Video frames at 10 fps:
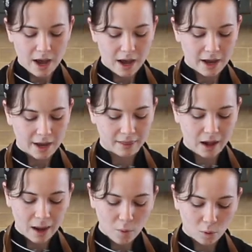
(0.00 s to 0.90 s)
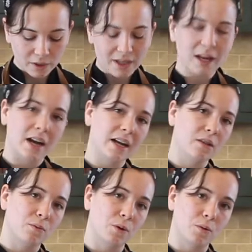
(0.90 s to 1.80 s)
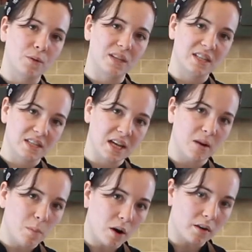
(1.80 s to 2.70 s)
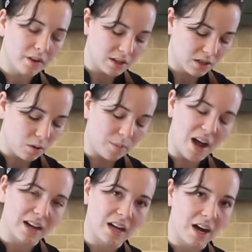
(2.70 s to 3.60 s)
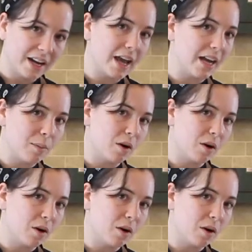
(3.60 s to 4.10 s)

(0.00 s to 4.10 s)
And I'm only cutting through the skin part of it, so I'm not cutting any